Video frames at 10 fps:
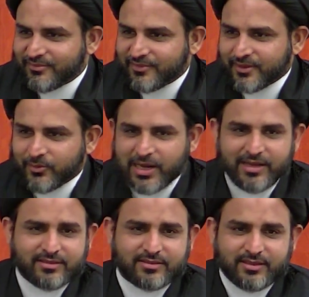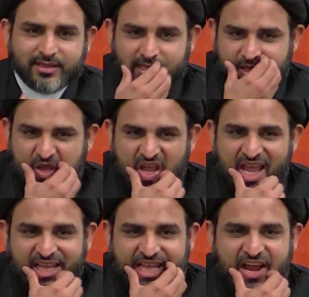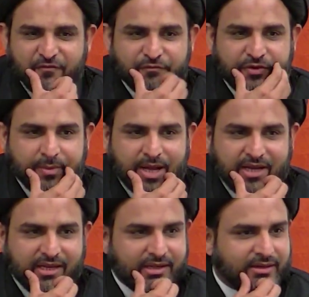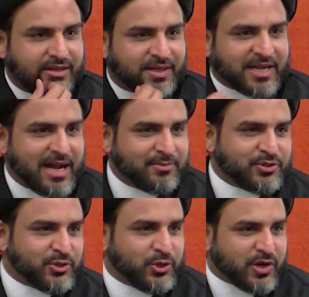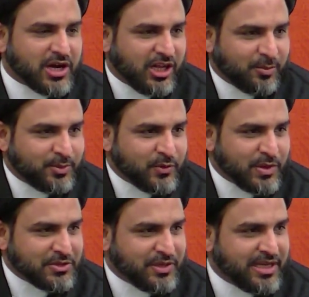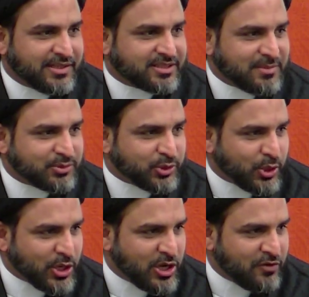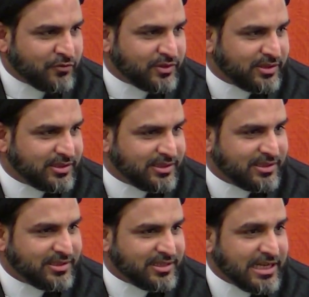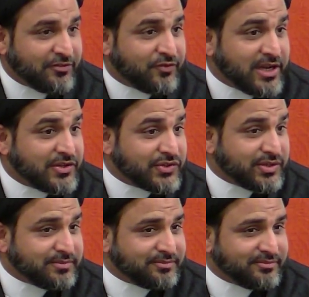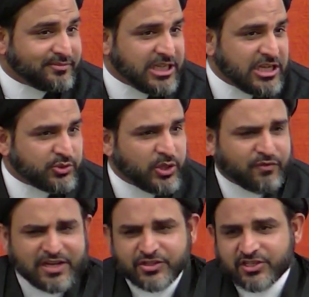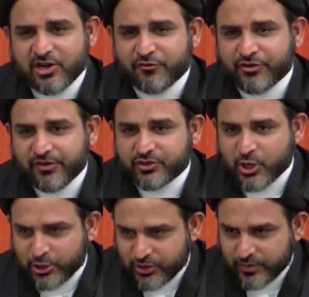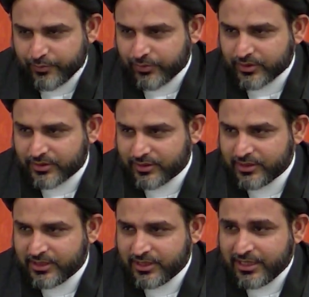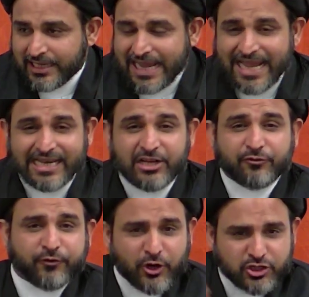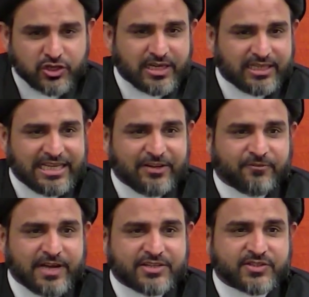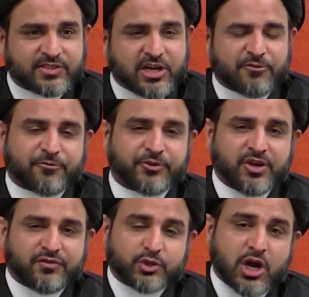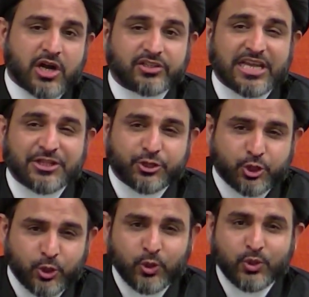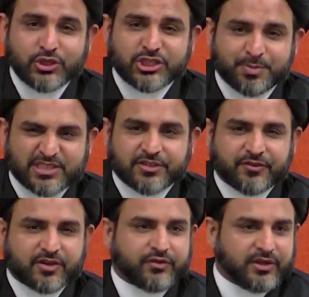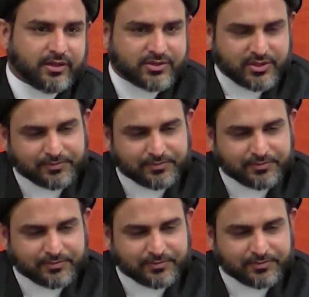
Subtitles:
right? And everybody comes to your help when you need some sort of advice. So advices are free of charge. And unfortunately, advices are free of charge in two specific fields.